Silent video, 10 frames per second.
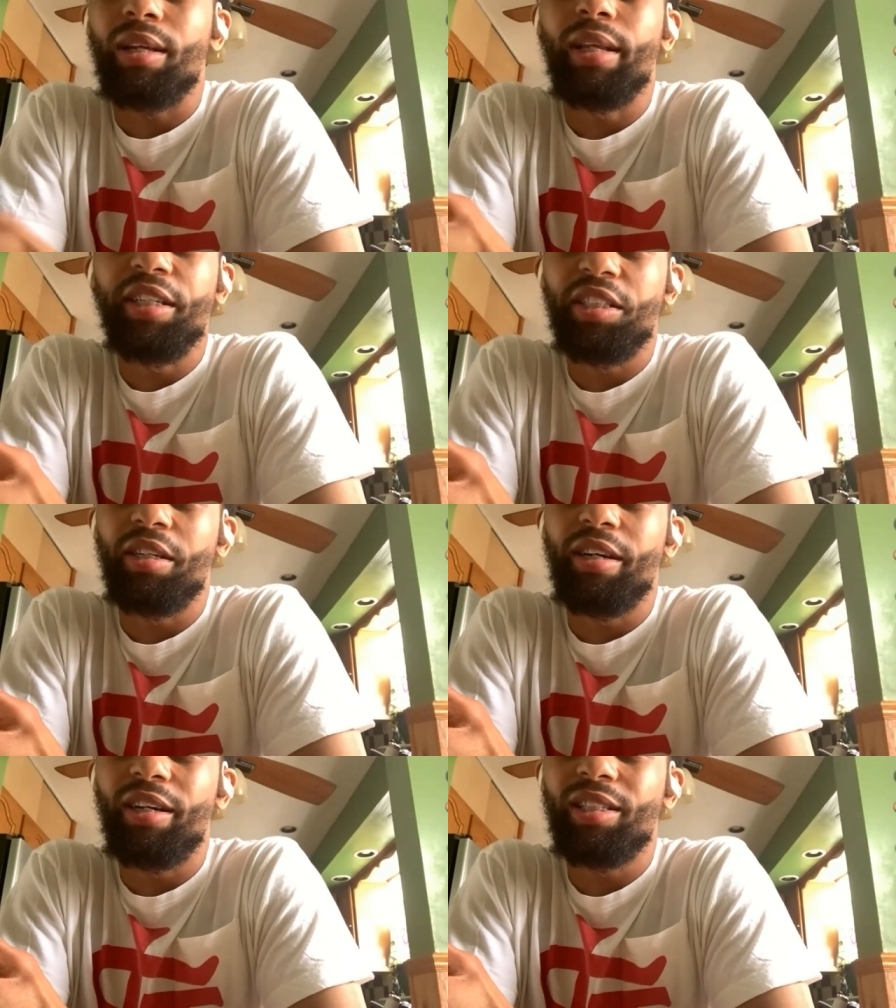like a
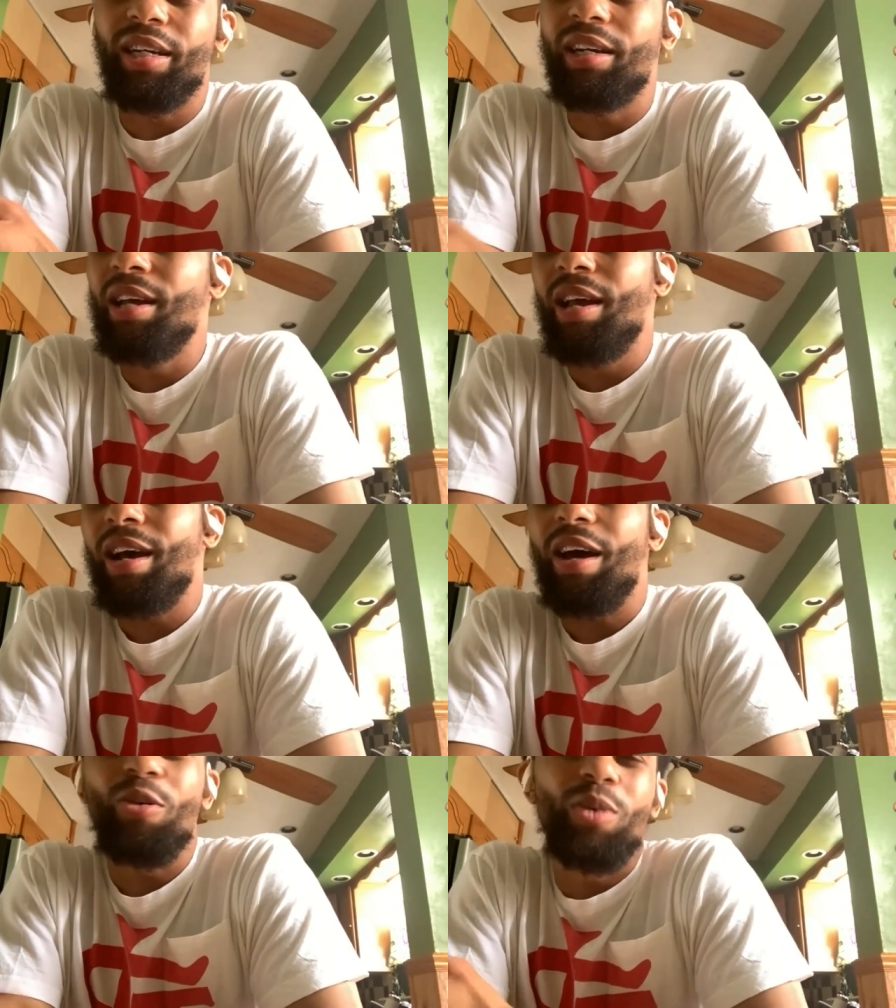legendary. He's like,
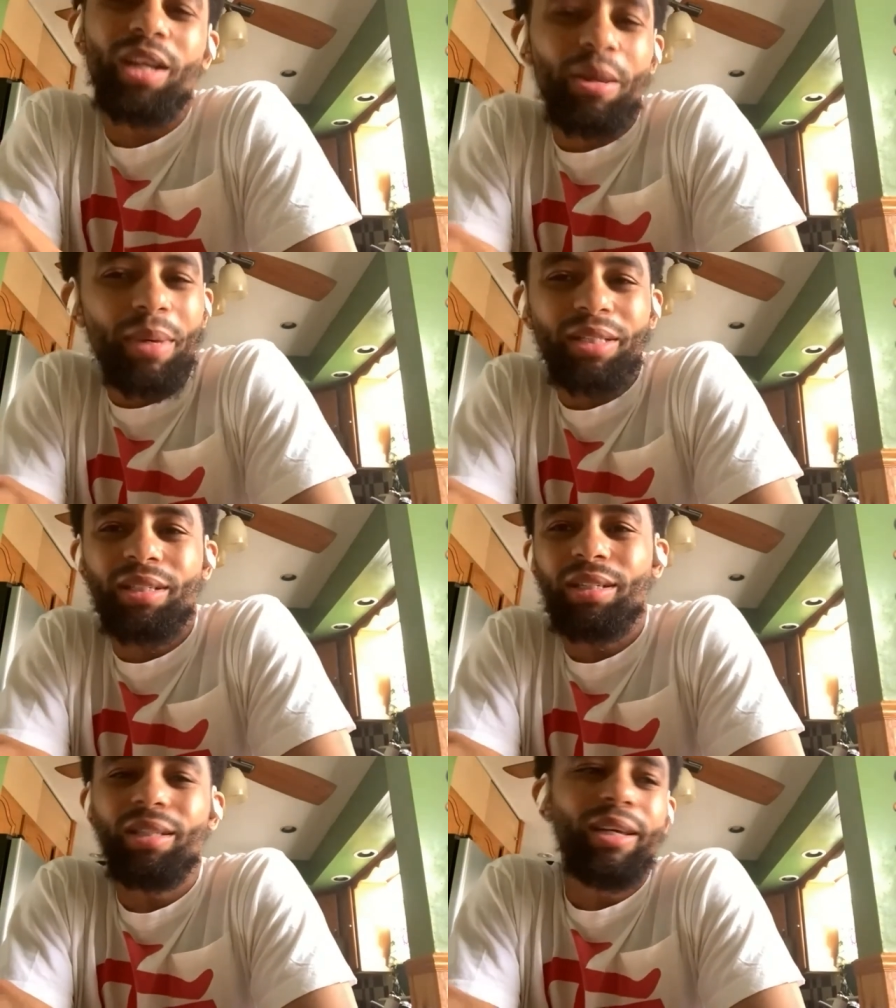I don't want to let my
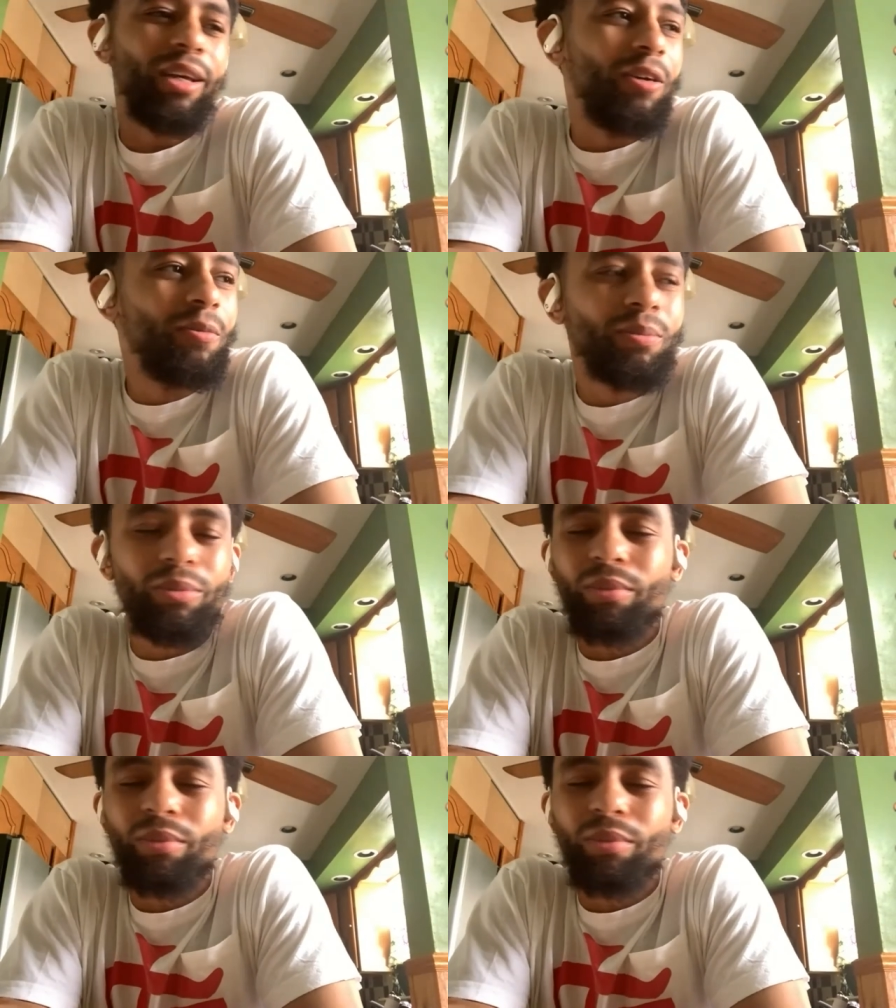city down.